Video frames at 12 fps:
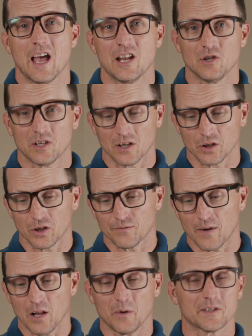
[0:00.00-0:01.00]
And you can
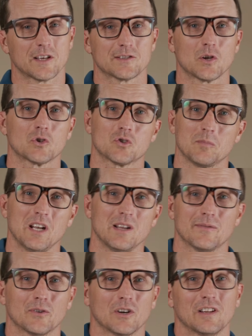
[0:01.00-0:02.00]
follow us on social
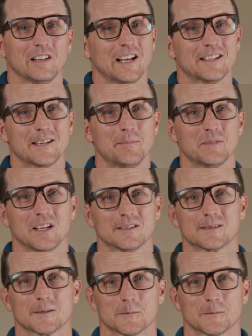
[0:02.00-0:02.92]
media for the latest updates.